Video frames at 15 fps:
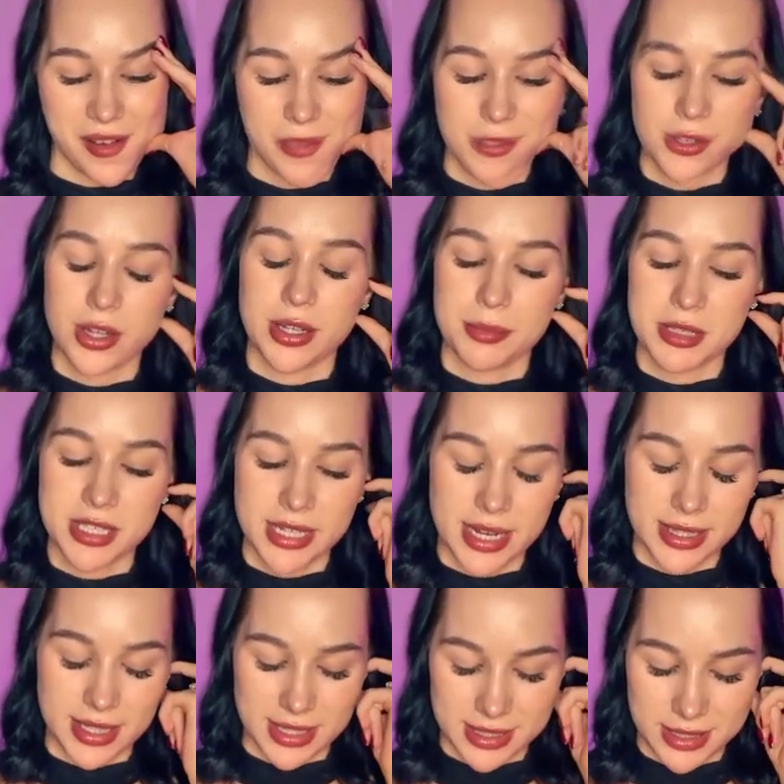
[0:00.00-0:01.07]
Yeah, the
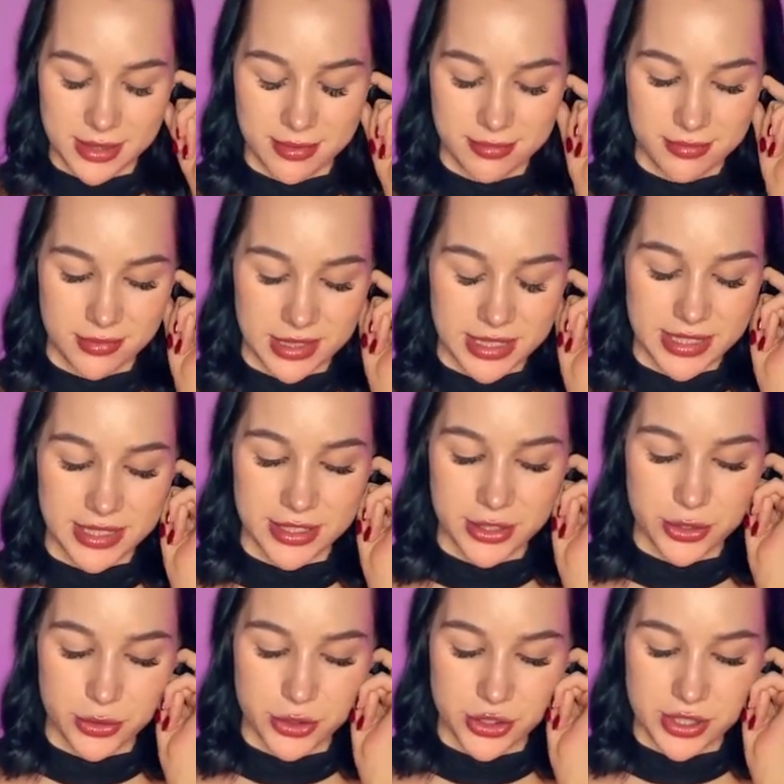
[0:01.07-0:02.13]
mistake that we needed
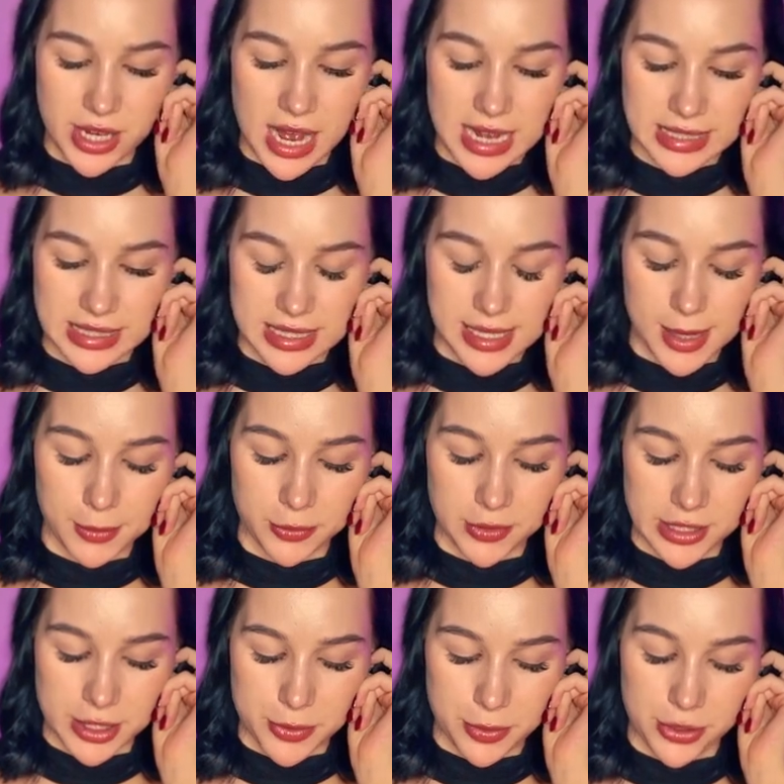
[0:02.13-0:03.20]
to just add the time of
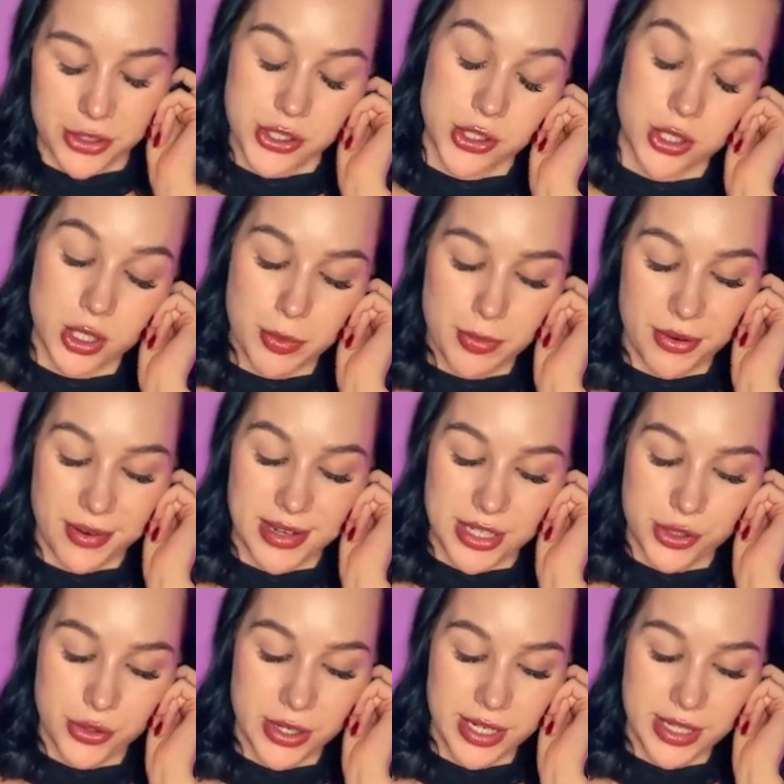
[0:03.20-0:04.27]
the expiration to the previous
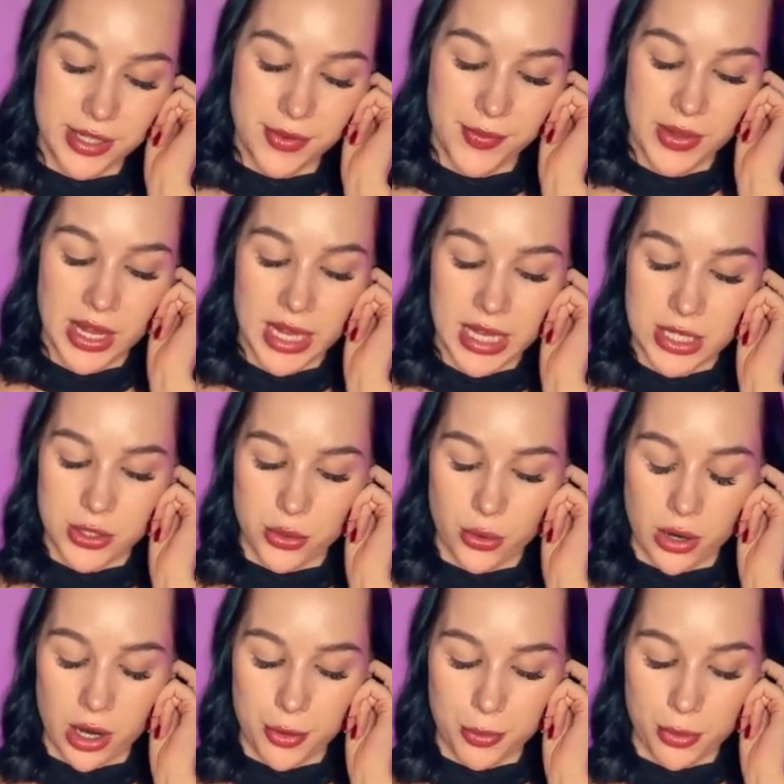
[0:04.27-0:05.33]
trade, so
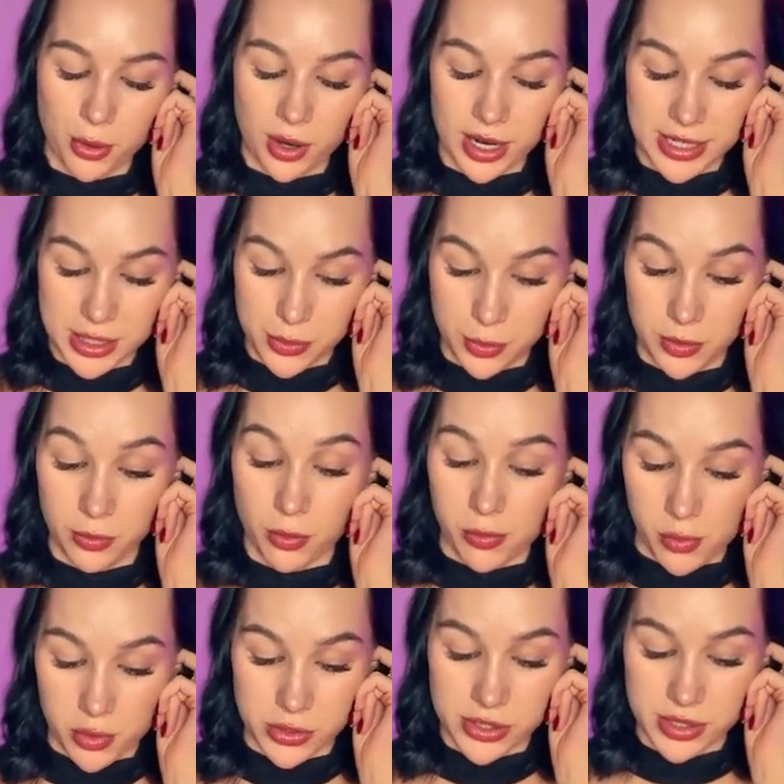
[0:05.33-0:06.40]
our price will
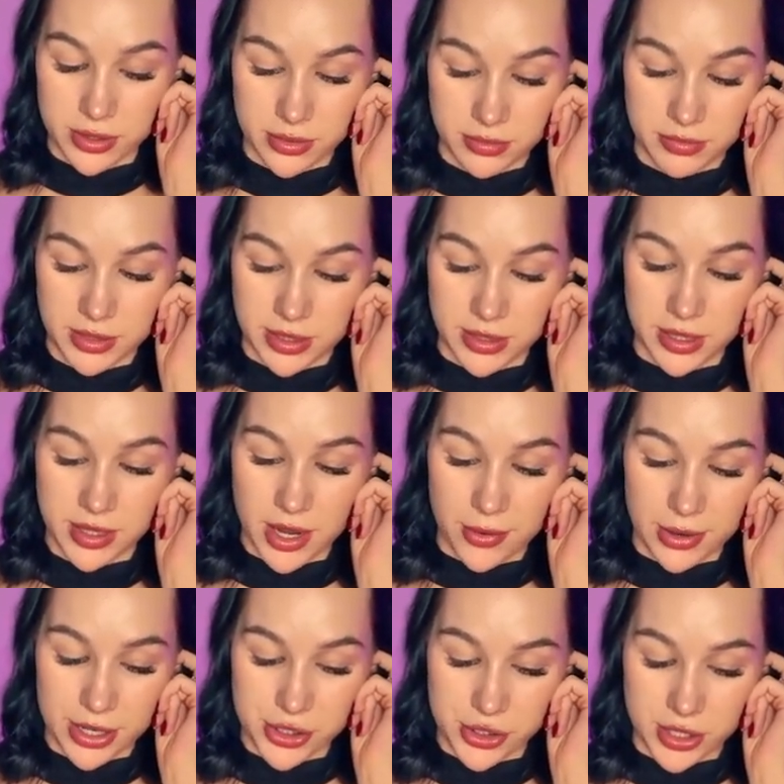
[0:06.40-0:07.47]
reverse in the
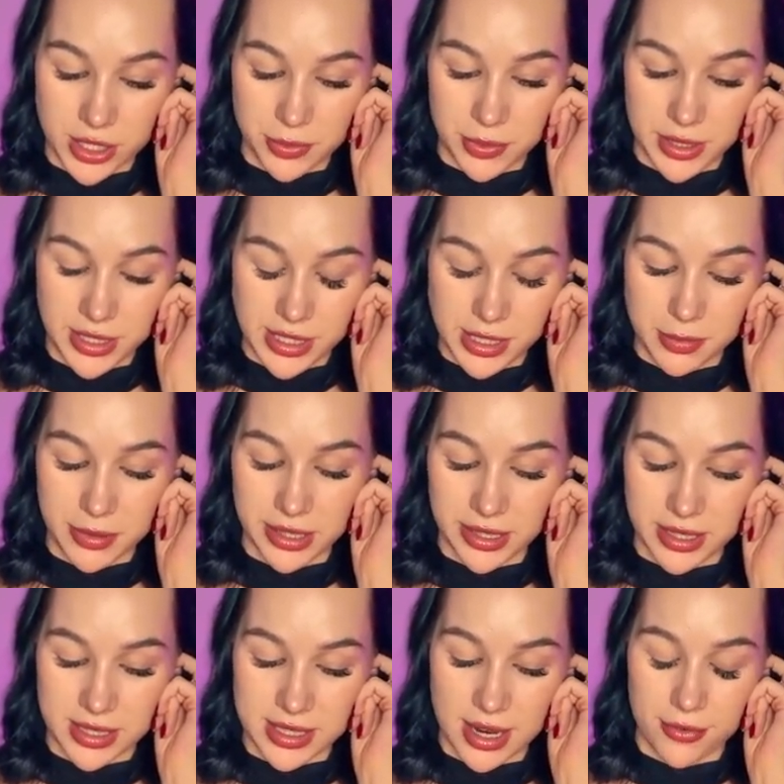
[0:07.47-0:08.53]
direction that we need,
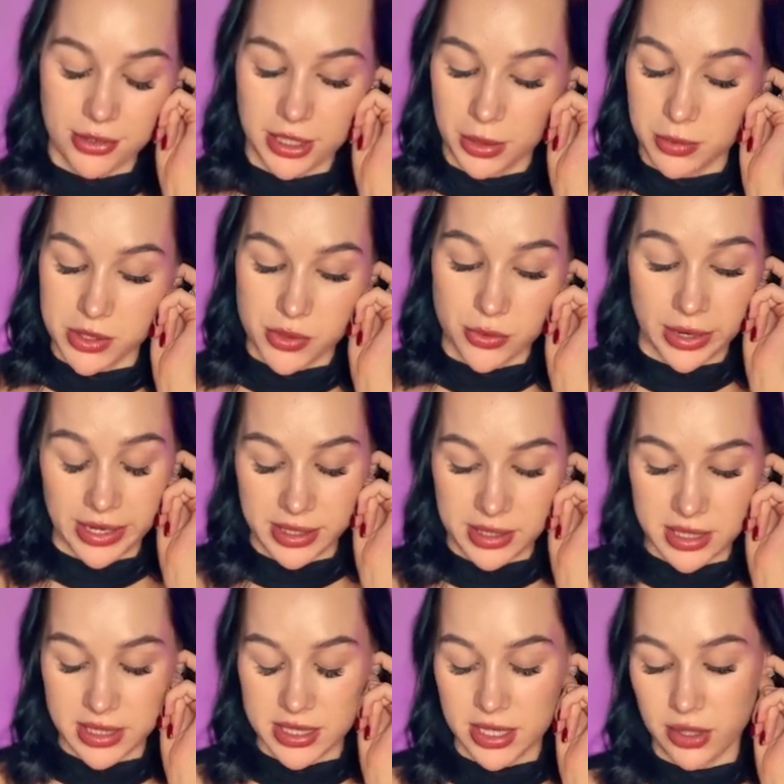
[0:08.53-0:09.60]
because everything was
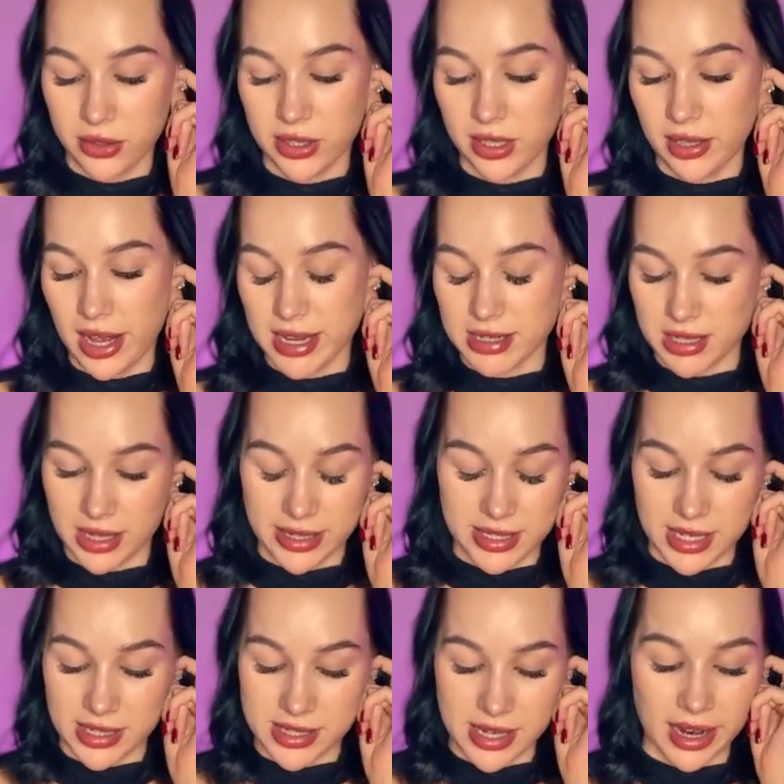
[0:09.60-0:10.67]
great until the last
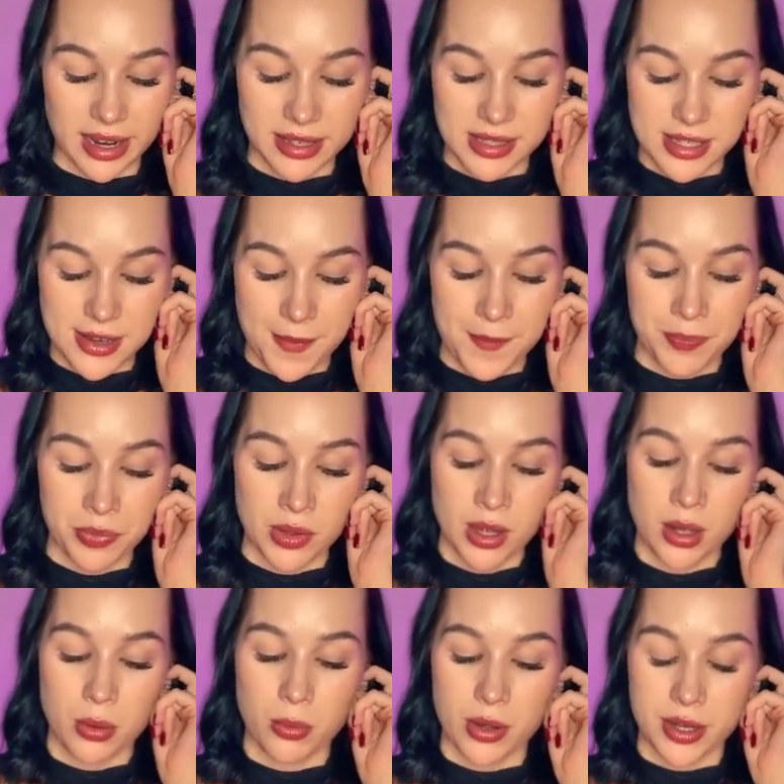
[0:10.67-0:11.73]
10 seconds
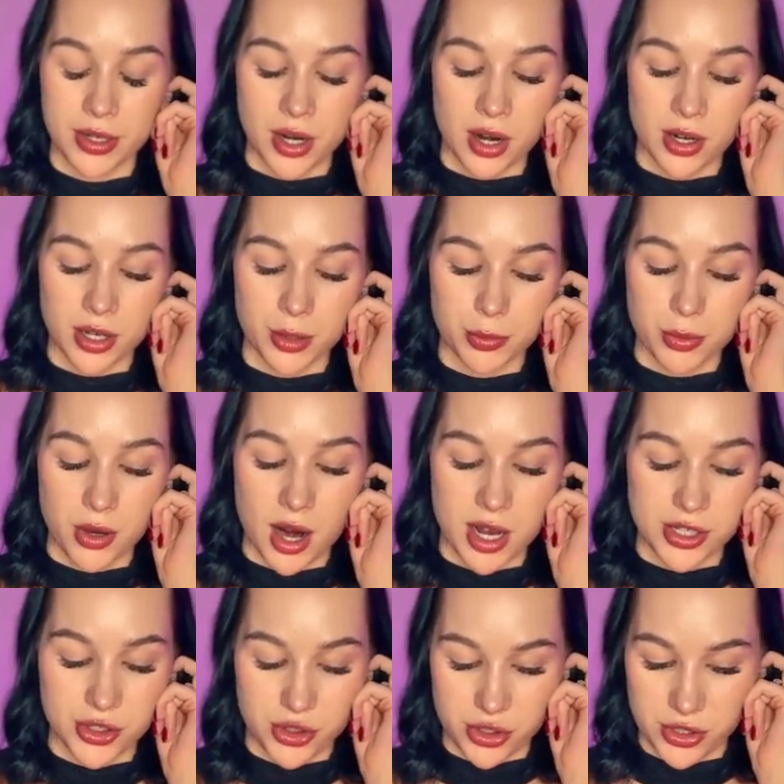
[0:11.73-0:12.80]
when our
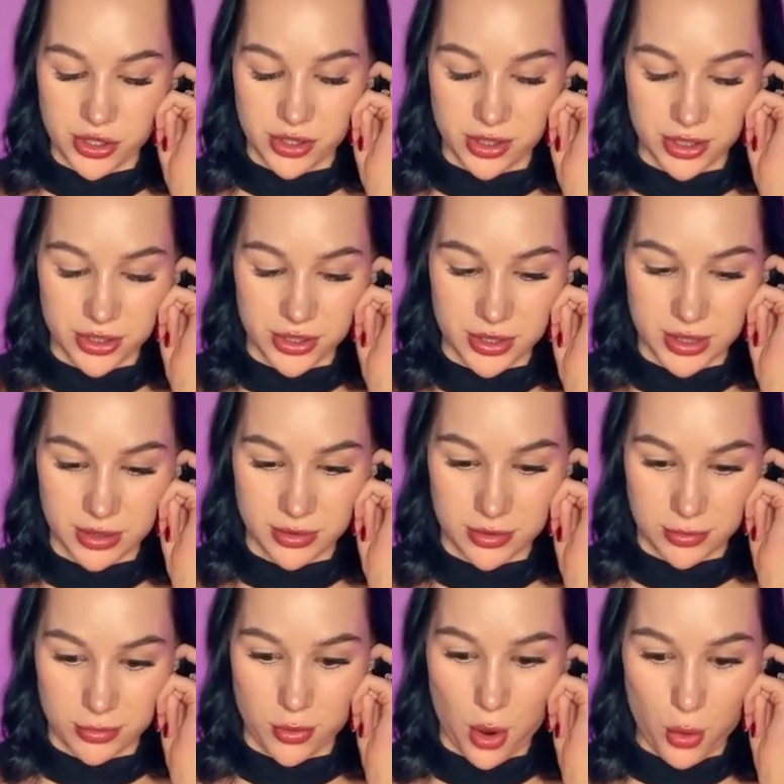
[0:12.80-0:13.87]
price just starts
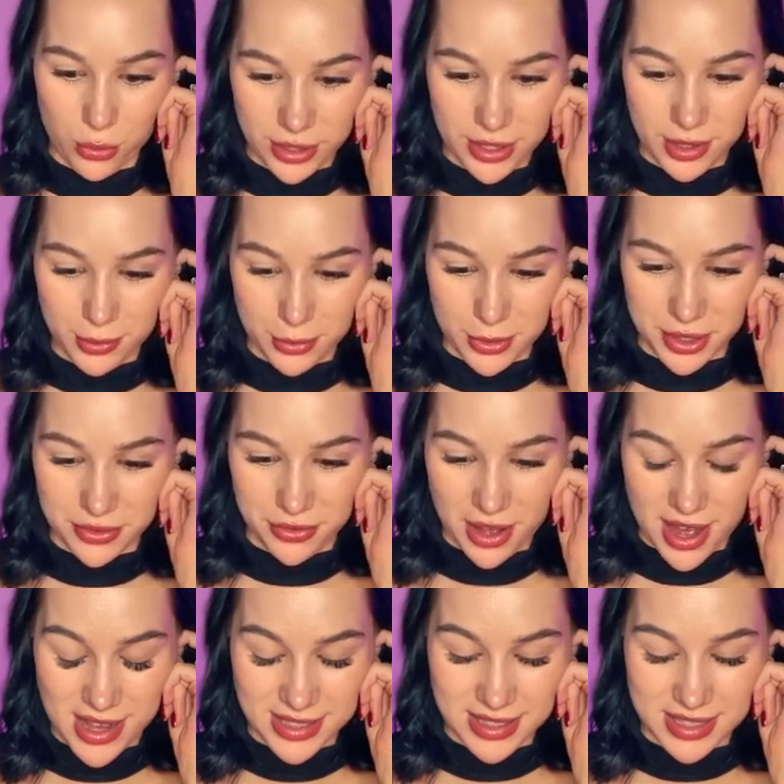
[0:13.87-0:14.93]
growing pretty
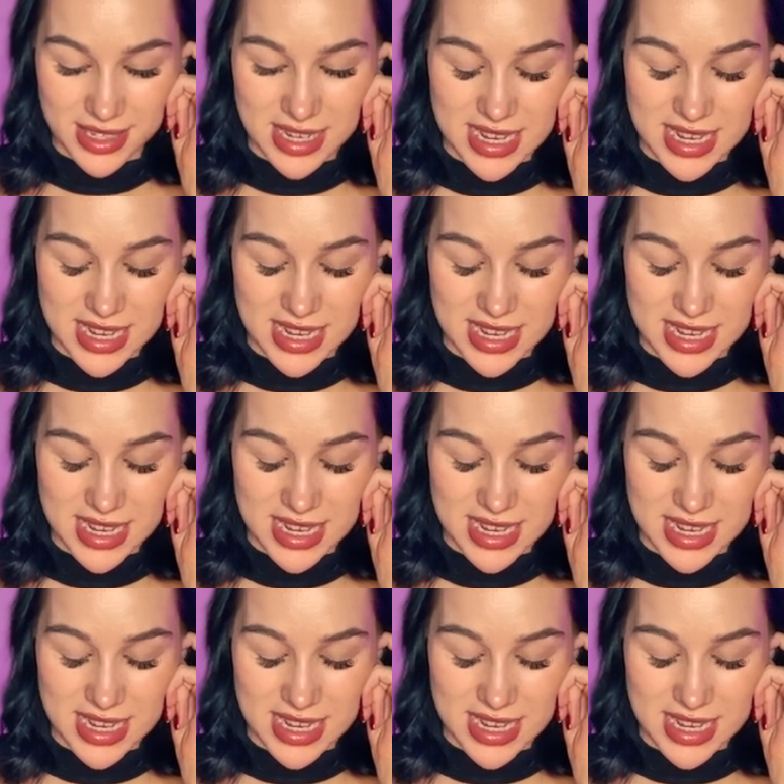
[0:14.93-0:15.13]
fast.